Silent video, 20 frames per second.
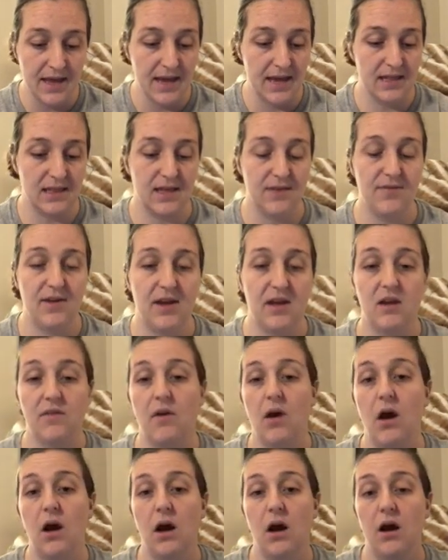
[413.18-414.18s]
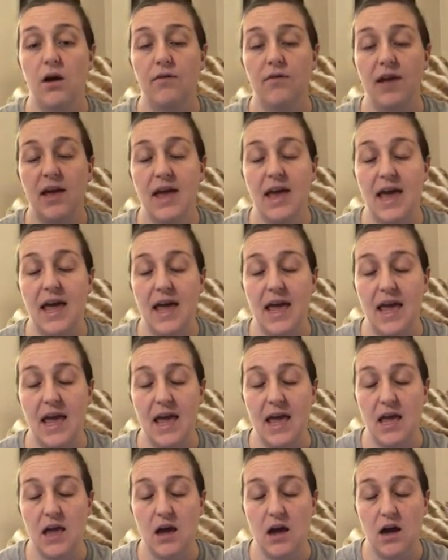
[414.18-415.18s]
In the event of
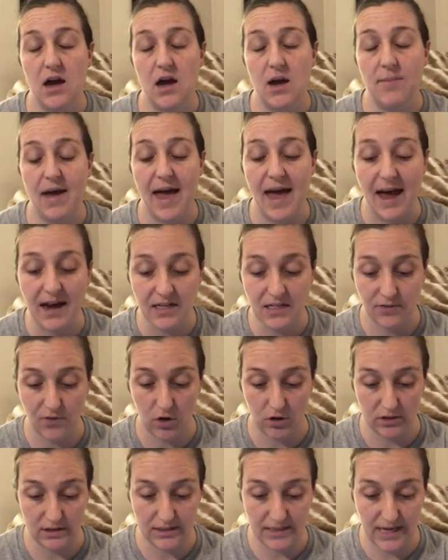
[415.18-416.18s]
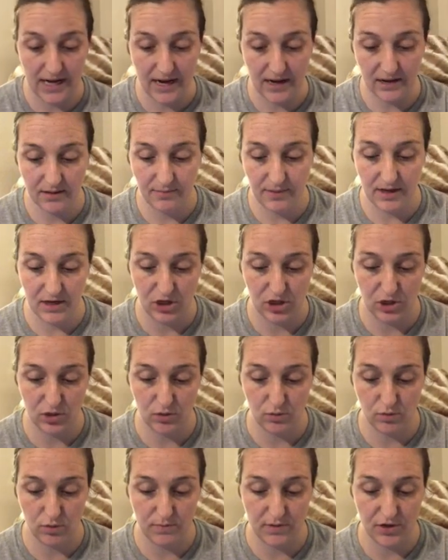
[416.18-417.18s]
a active heart attack,
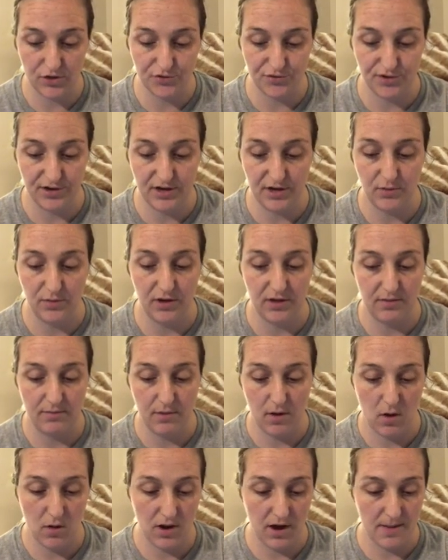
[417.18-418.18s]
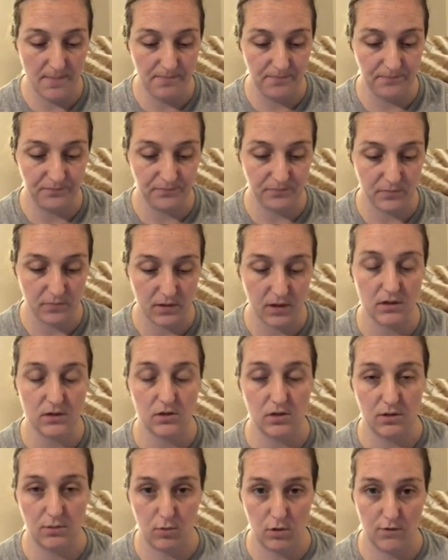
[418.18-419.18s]
patient would be treated with MONA,
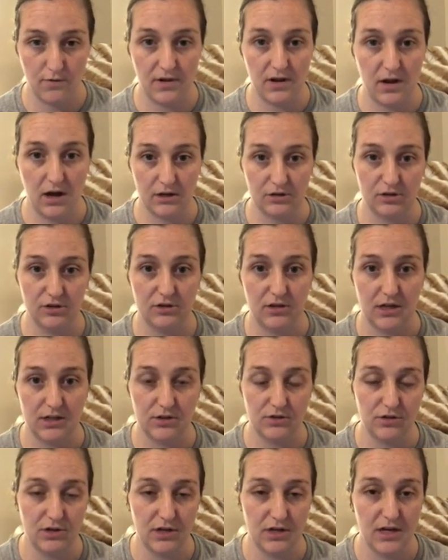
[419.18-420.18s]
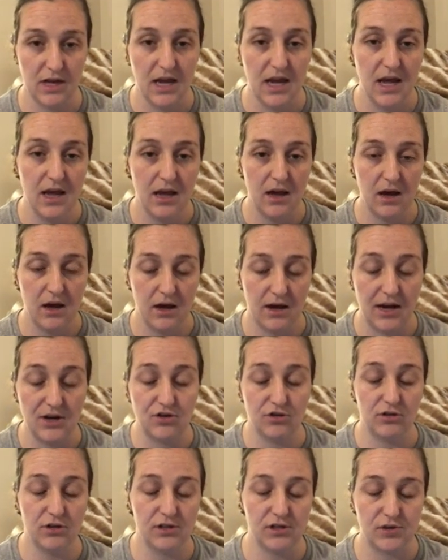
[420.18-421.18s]
so the morphine, oxygen, nitrogen,
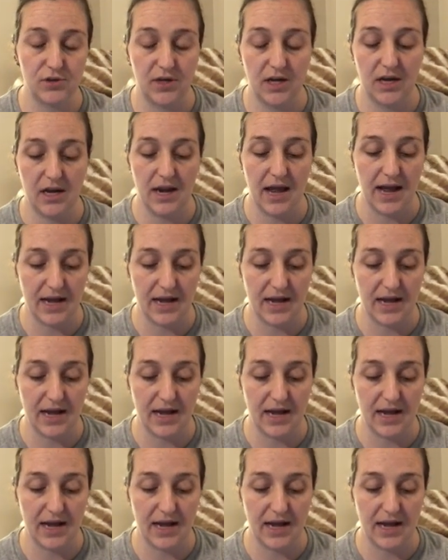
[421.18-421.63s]
nitroglycerin, and